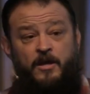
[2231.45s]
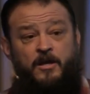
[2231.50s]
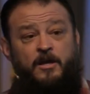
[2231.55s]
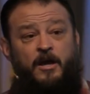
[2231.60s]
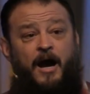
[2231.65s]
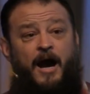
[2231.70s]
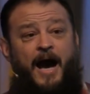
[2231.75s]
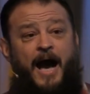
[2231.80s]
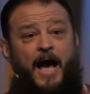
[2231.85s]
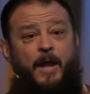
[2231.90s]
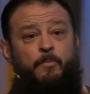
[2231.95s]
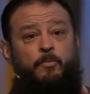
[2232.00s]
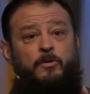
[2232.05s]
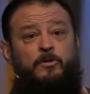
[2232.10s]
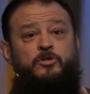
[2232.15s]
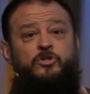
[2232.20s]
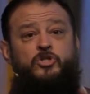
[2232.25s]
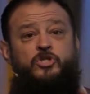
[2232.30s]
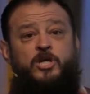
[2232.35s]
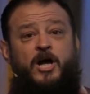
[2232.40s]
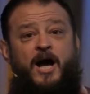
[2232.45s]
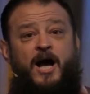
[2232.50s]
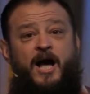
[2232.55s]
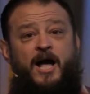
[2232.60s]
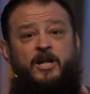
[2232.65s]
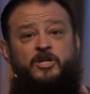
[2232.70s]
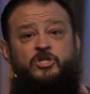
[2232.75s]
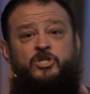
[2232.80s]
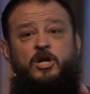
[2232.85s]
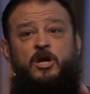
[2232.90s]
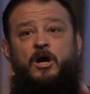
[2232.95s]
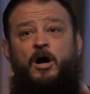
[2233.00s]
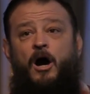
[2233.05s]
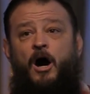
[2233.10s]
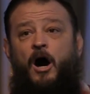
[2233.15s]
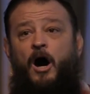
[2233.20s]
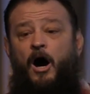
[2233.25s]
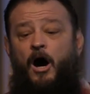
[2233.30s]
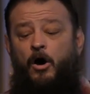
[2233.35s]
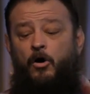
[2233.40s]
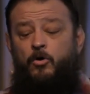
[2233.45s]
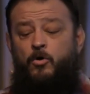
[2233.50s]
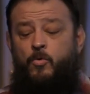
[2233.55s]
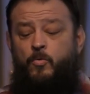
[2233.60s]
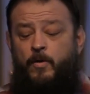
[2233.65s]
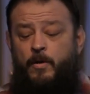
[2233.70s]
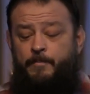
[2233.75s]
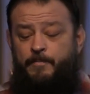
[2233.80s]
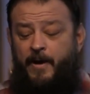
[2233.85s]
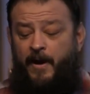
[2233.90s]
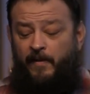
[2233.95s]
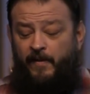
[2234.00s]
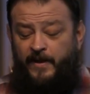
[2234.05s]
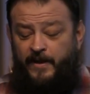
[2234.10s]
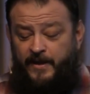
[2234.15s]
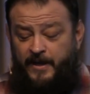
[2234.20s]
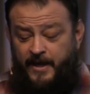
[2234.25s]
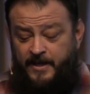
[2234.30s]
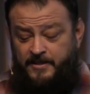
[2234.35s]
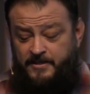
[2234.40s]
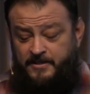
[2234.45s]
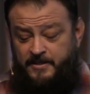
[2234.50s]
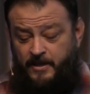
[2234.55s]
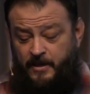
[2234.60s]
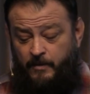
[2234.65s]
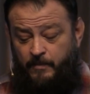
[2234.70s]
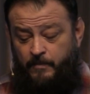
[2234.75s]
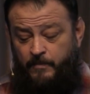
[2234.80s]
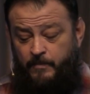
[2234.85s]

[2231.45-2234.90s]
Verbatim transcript: God will judge all who rebel against him.